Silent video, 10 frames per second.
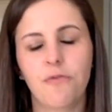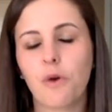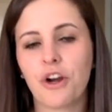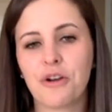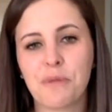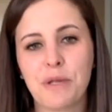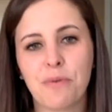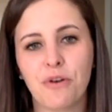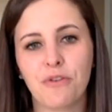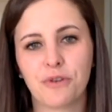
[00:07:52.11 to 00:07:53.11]
400
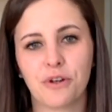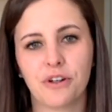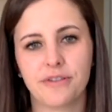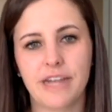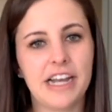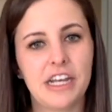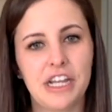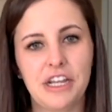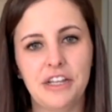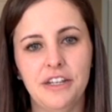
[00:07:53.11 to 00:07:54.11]
people for
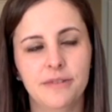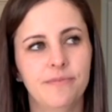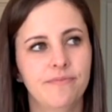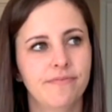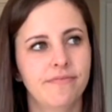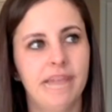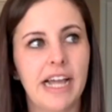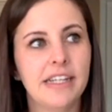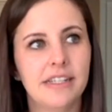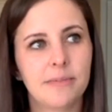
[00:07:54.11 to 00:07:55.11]
90,
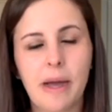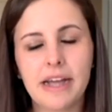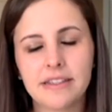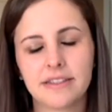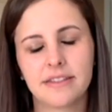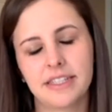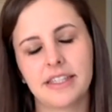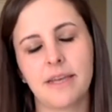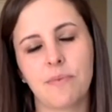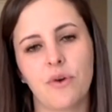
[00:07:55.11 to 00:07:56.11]
90 spots at
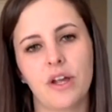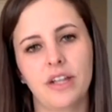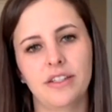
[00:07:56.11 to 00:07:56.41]
that point.